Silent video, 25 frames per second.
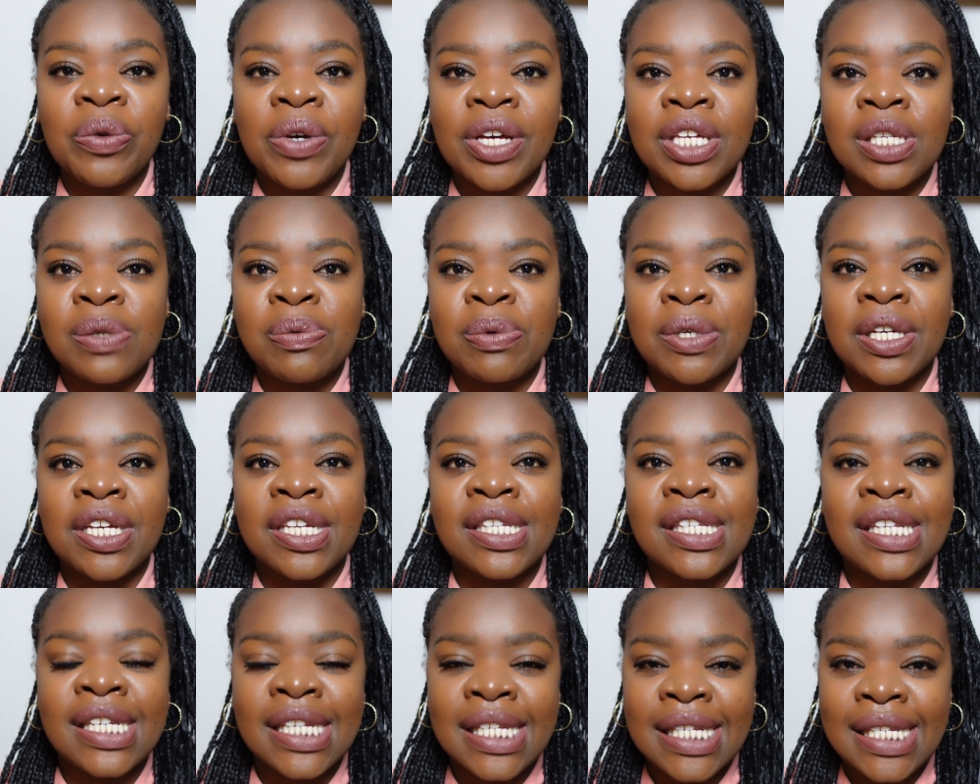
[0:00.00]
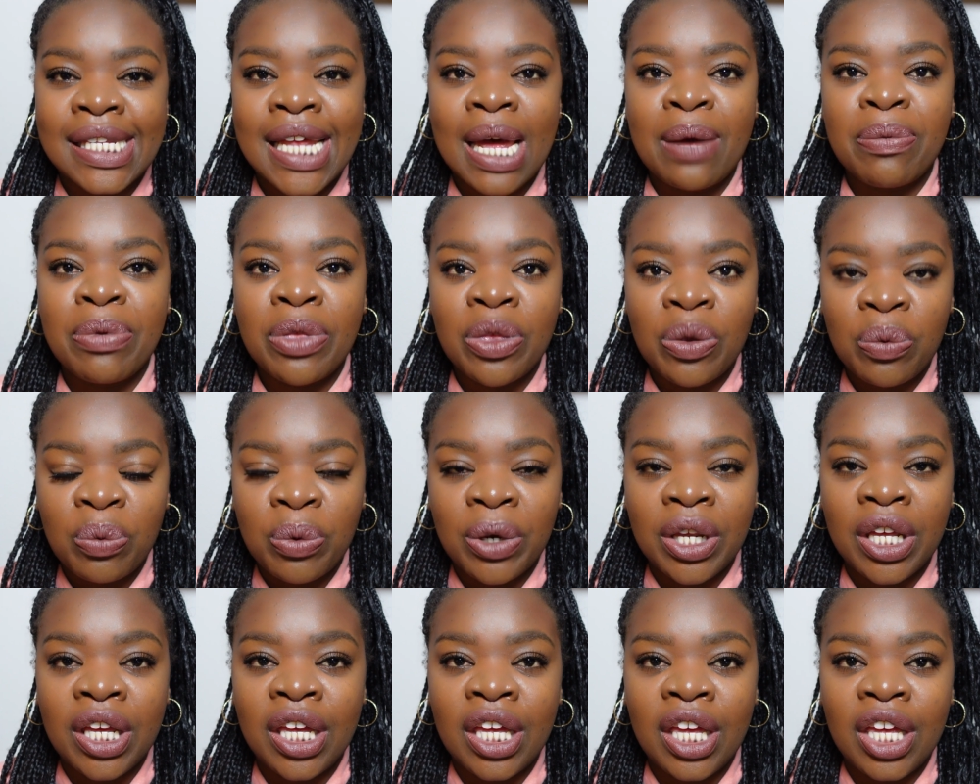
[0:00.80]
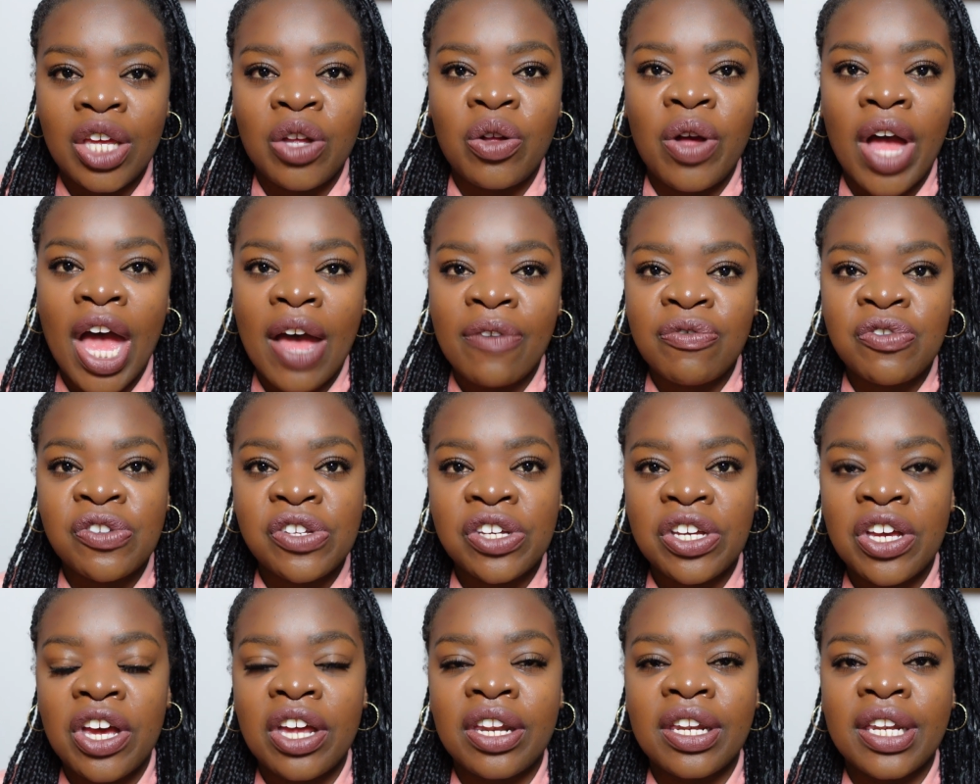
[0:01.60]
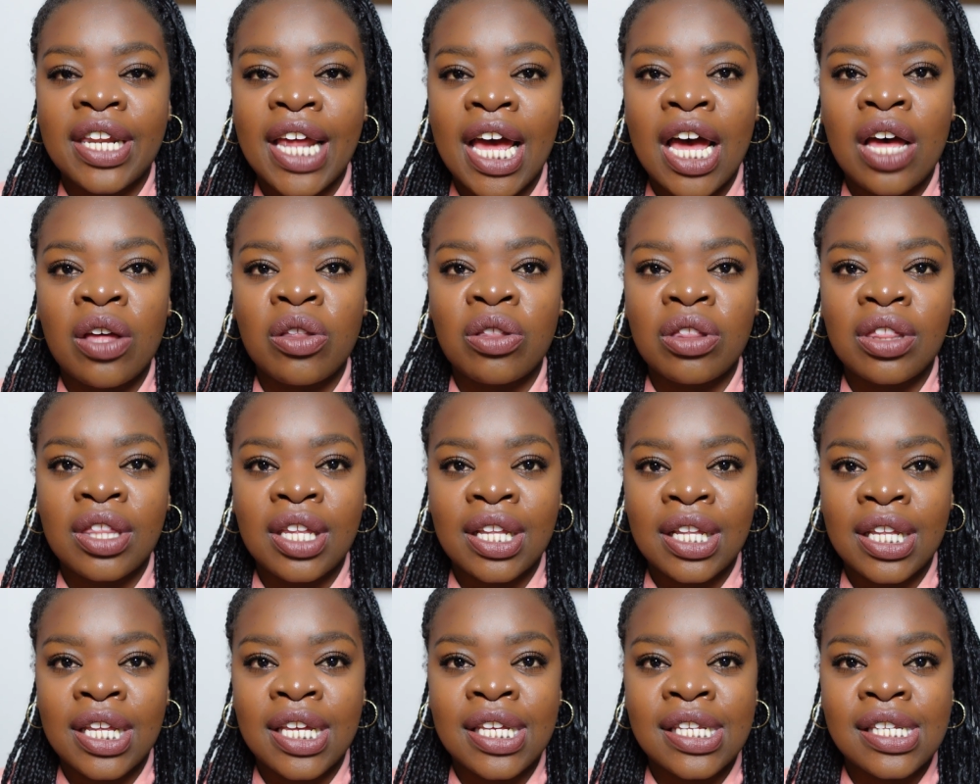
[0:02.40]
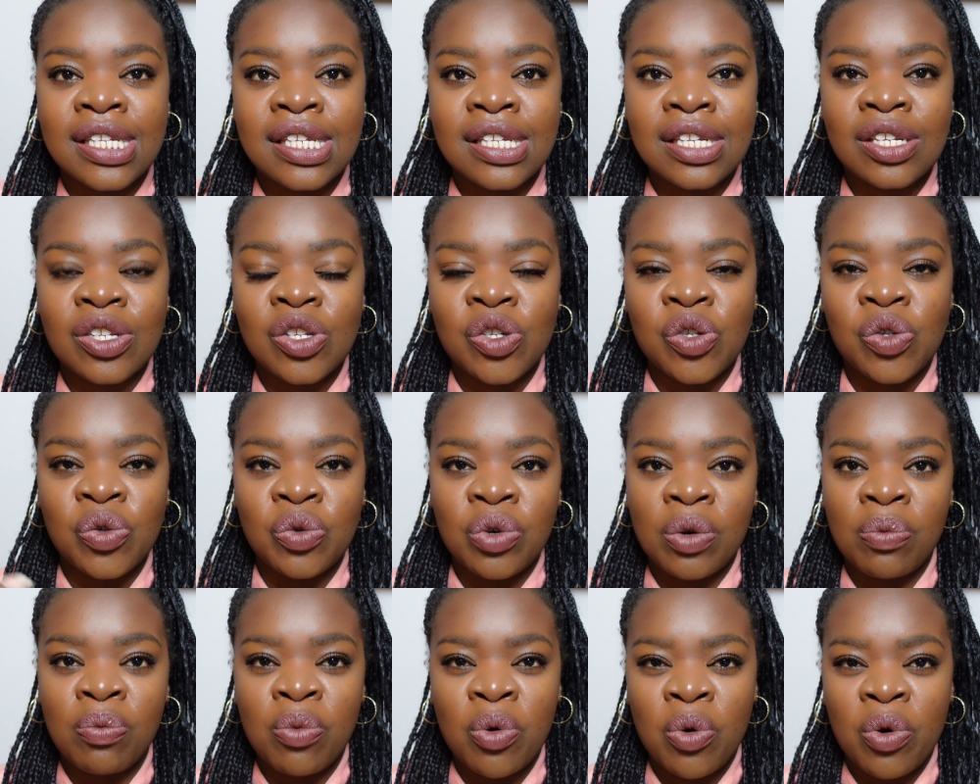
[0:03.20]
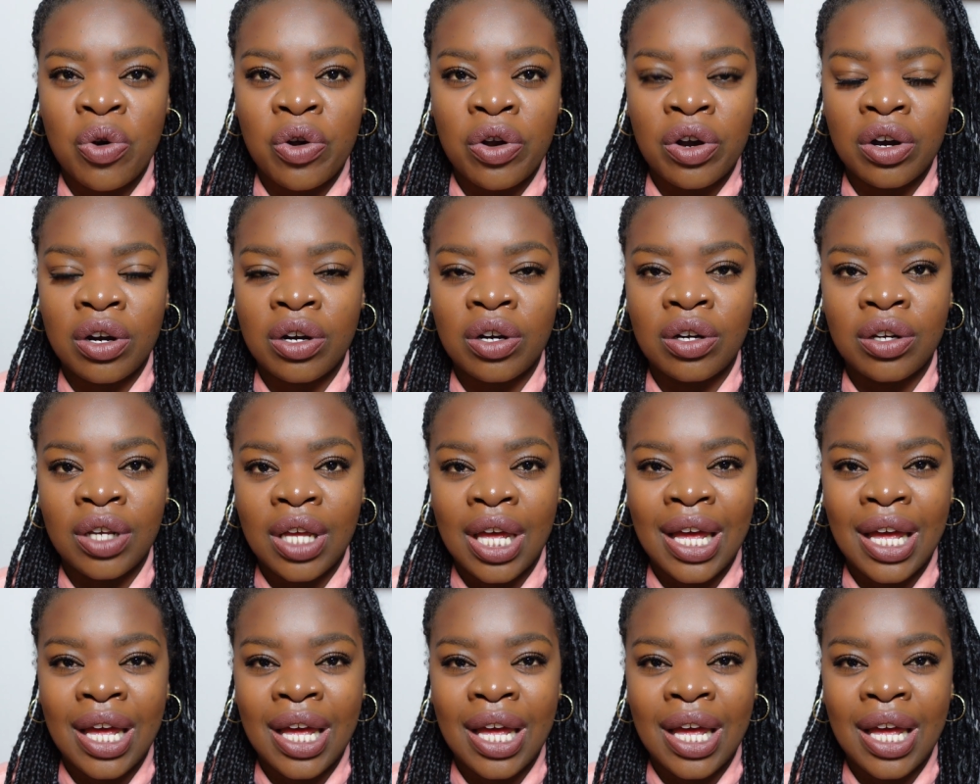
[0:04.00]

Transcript: is because in step 3, you'll have to cut down the list to a more